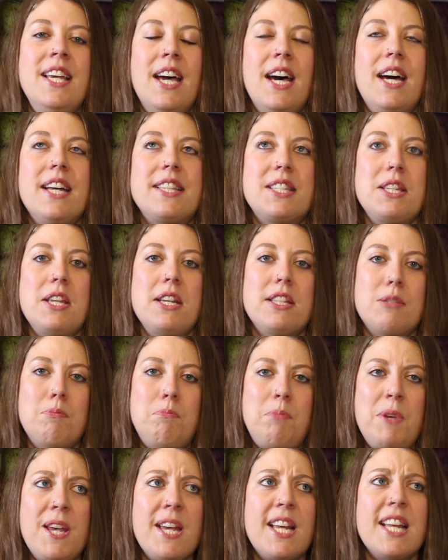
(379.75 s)
It's
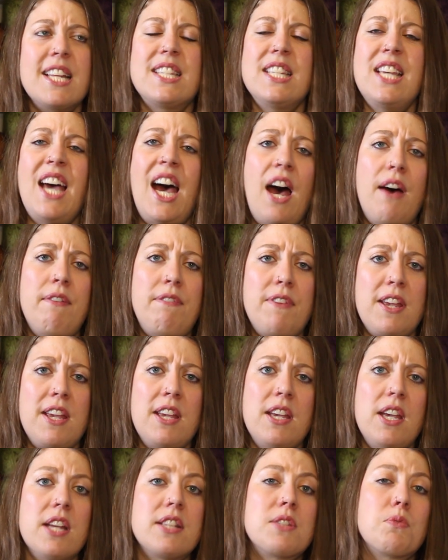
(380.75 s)
big, it's heavy,
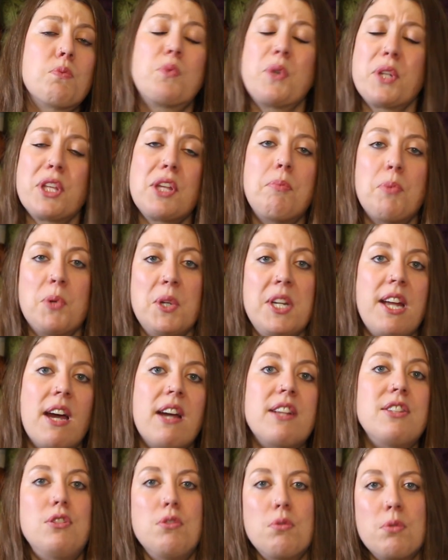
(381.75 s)
it's really pretty.
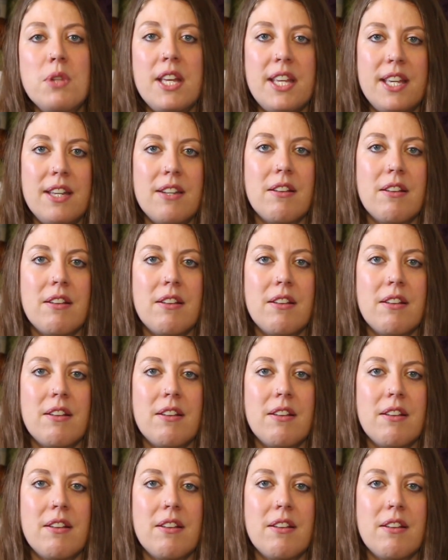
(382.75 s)
I do like it